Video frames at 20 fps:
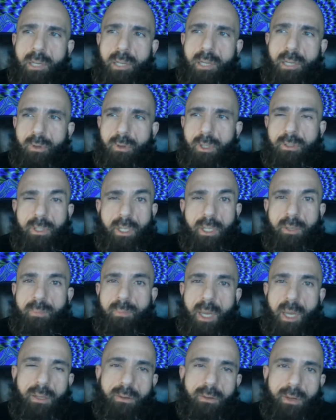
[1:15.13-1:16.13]
Do You guys really
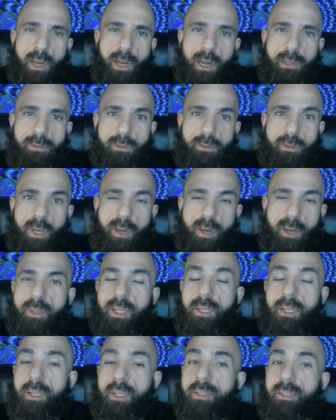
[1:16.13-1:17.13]
think, man? You guys are
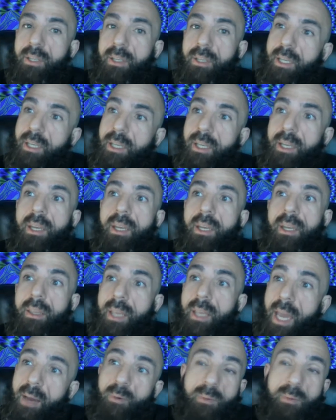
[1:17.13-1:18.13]
dumb. This like,
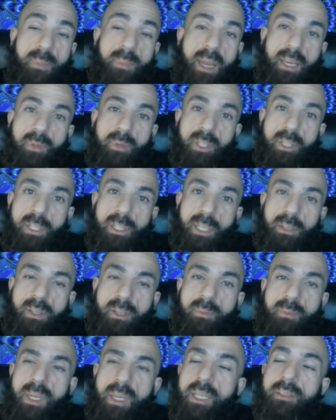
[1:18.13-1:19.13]
that would make him a
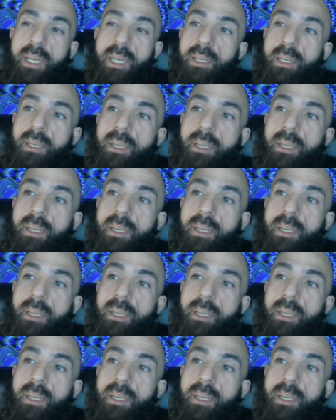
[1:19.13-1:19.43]
shill to me.